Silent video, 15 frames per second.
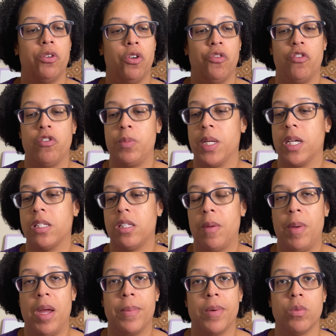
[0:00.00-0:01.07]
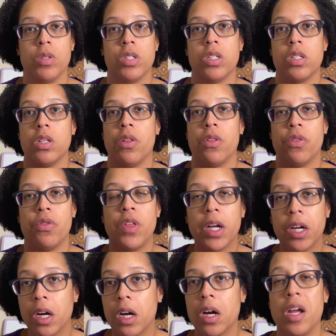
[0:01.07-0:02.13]
if it was because that paper was
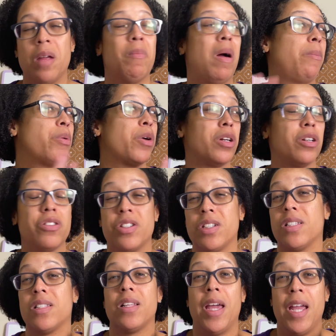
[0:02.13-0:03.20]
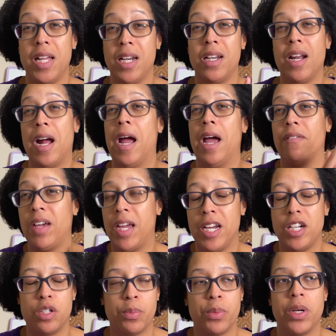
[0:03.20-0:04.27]
thicker and my printer just hated it. I have an
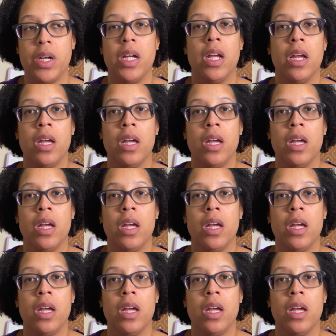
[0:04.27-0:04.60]
HP